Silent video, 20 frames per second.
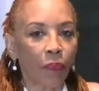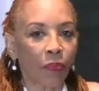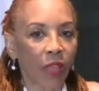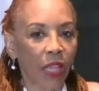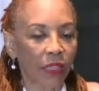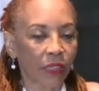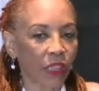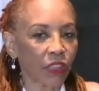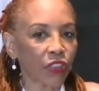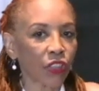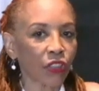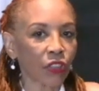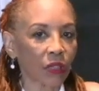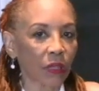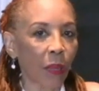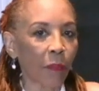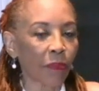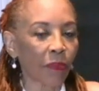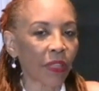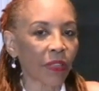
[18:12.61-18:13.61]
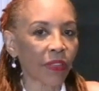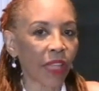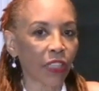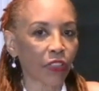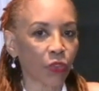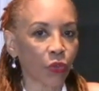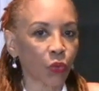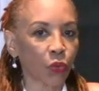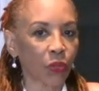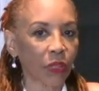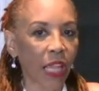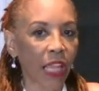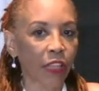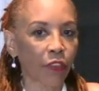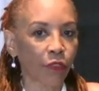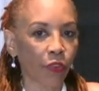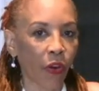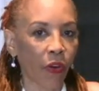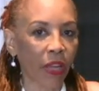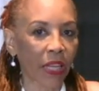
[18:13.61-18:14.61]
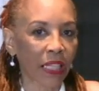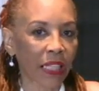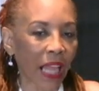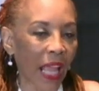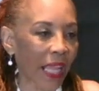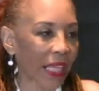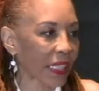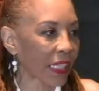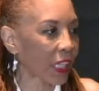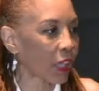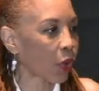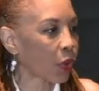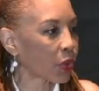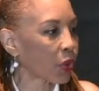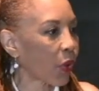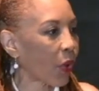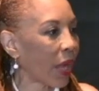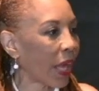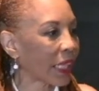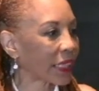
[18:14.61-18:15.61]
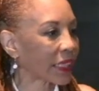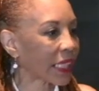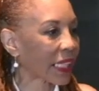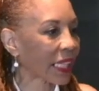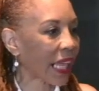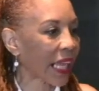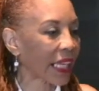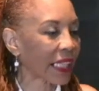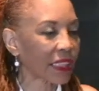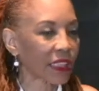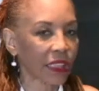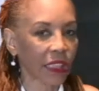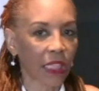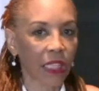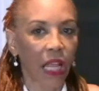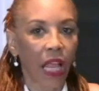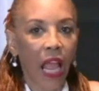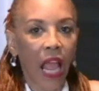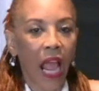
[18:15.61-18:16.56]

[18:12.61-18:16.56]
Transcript: that this is something that you take very lightly, or your education.